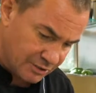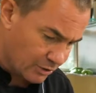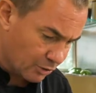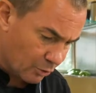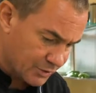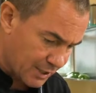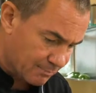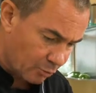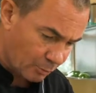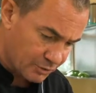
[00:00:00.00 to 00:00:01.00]
You can always
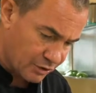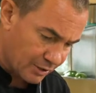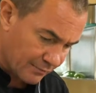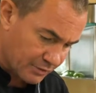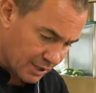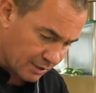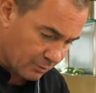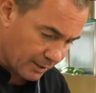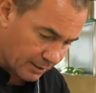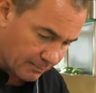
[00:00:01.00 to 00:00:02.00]
add more, but you can never take
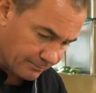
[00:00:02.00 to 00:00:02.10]
away.